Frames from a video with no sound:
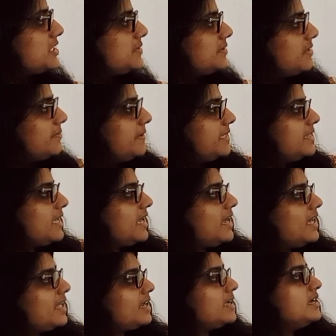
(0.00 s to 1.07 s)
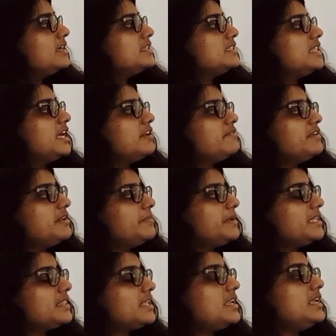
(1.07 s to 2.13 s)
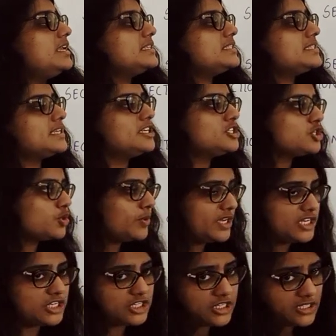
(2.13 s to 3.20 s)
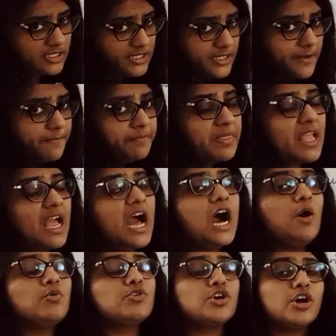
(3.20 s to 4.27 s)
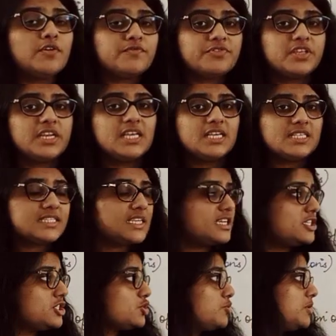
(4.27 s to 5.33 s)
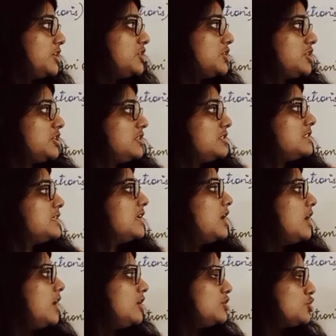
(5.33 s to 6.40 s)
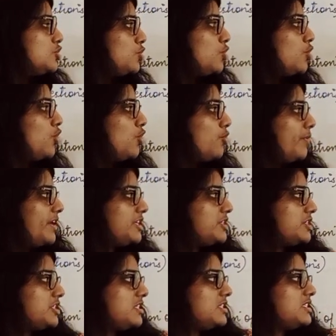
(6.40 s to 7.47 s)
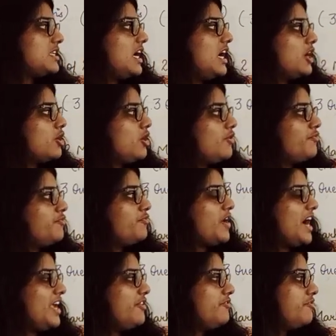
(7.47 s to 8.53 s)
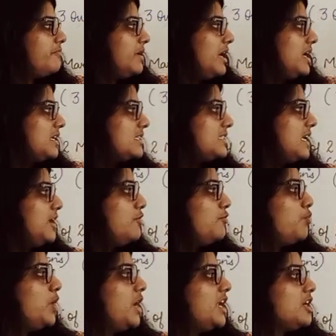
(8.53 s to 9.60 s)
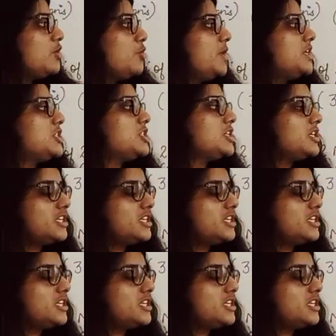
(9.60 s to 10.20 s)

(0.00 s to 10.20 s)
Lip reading: will be there? There will be 3 such questions. Out of 3 such questions, 2 questions are of 5 marks and 1 question